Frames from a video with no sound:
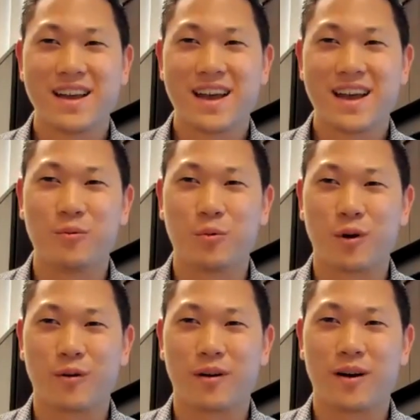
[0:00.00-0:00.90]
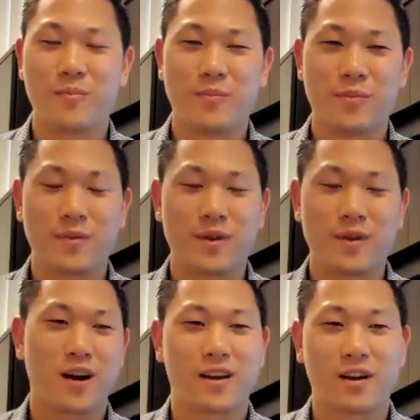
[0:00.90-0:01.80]
and we're if we're
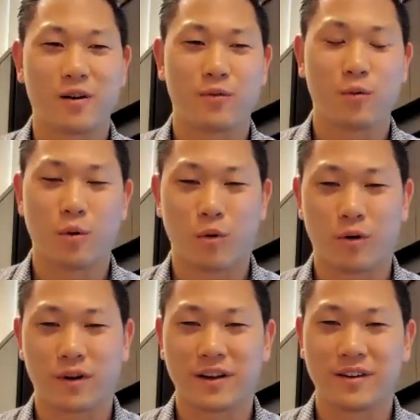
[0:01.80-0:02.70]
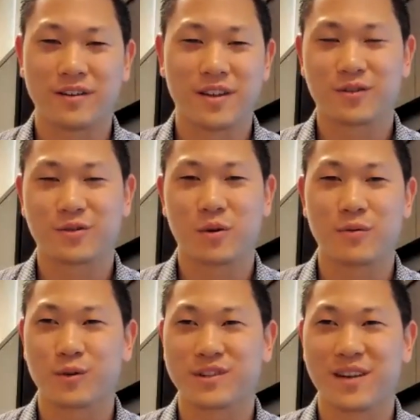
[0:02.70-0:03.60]
not careful, we're working
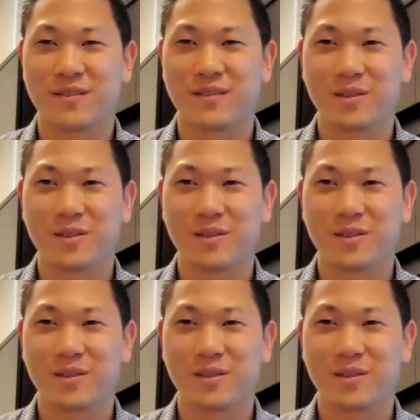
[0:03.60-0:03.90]
24/7,